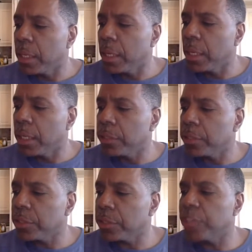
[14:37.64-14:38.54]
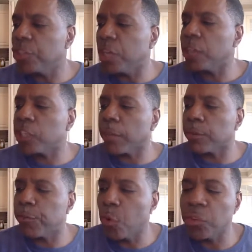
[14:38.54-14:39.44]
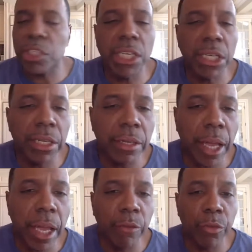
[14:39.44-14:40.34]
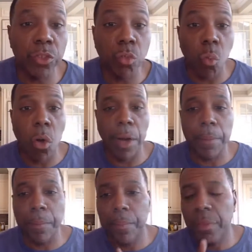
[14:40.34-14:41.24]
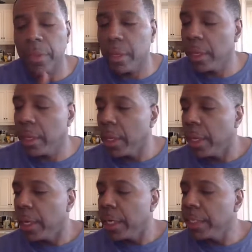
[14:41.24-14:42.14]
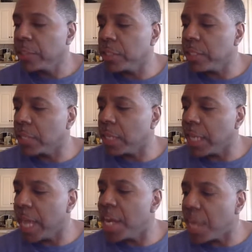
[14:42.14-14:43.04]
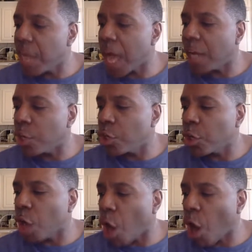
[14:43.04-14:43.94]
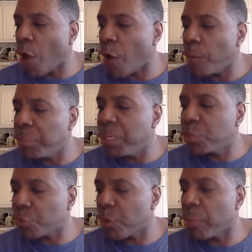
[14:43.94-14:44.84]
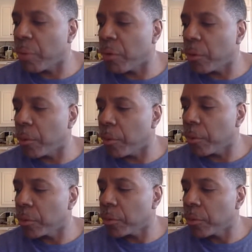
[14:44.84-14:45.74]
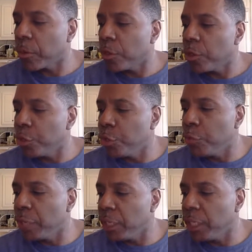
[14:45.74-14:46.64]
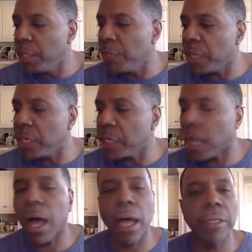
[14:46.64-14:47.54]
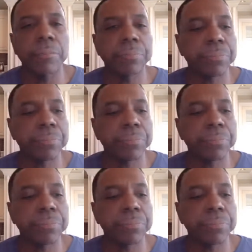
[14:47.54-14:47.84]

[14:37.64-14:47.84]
of St. John chapter 14 and verse 1. He says, let not your heart be troubled. You believe in God,